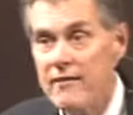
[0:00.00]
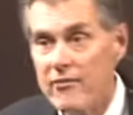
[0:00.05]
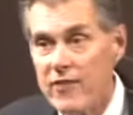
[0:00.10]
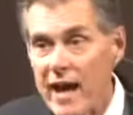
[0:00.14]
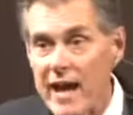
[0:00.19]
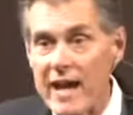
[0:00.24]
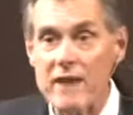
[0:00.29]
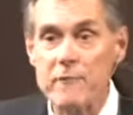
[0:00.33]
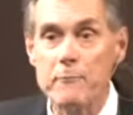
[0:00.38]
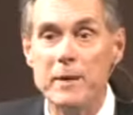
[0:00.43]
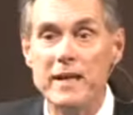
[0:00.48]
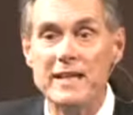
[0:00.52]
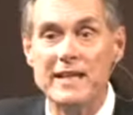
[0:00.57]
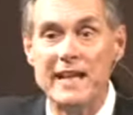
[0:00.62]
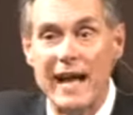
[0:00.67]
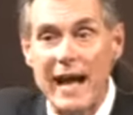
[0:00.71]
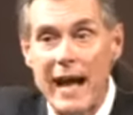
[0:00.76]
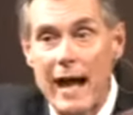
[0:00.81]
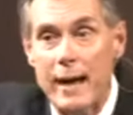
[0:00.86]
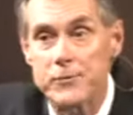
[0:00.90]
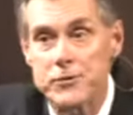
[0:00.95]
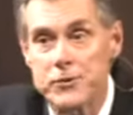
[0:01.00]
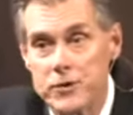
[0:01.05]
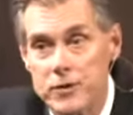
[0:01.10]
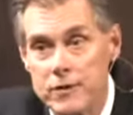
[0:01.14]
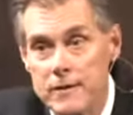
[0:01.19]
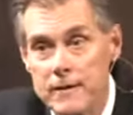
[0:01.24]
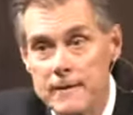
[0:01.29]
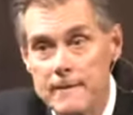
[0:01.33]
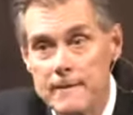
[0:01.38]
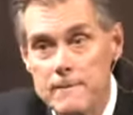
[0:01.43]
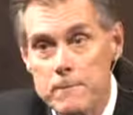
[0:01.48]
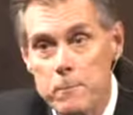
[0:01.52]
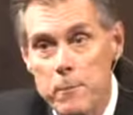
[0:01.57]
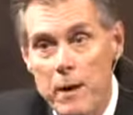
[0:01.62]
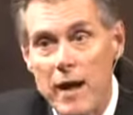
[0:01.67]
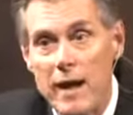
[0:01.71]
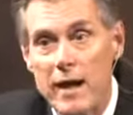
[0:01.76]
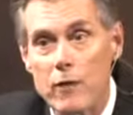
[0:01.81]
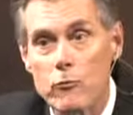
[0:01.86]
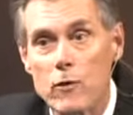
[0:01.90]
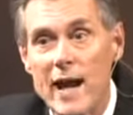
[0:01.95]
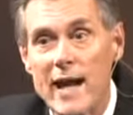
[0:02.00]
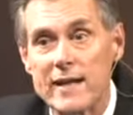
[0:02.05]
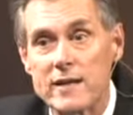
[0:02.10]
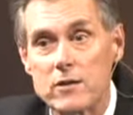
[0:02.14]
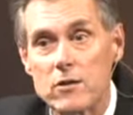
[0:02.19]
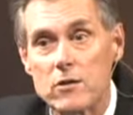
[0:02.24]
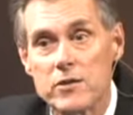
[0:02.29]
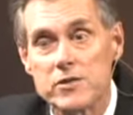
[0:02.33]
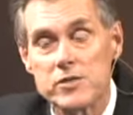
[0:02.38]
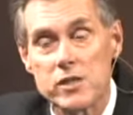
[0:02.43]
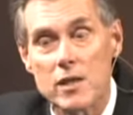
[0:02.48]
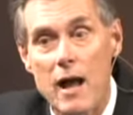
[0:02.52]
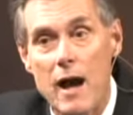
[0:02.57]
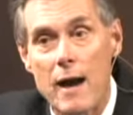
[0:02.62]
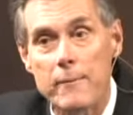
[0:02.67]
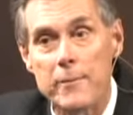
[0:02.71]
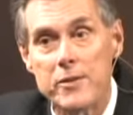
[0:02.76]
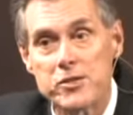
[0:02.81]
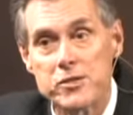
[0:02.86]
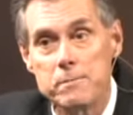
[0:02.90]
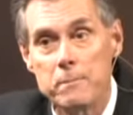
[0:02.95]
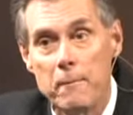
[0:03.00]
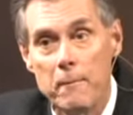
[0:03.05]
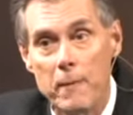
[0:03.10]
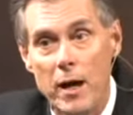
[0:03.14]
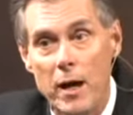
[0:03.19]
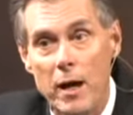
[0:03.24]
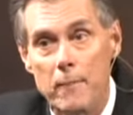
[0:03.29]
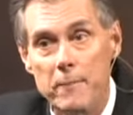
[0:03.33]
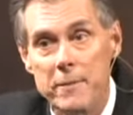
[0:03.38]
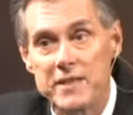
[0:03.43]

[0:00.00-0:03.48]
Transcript: they have been captured by a radical Islamist uh,